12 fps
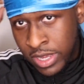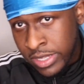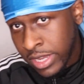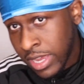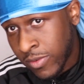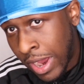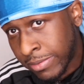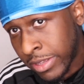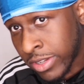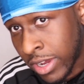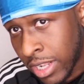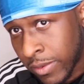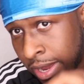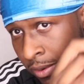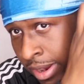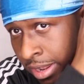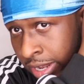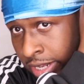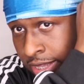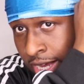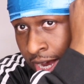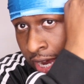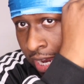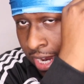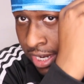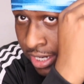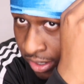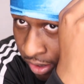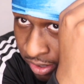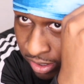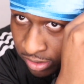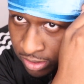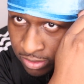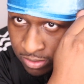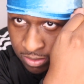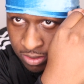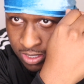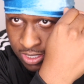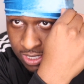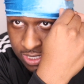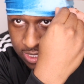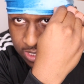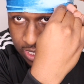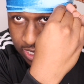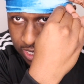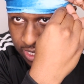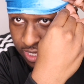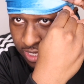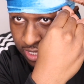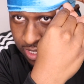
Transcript: So you wrap this all the way around like that, and then all you're gonna do is tuck it.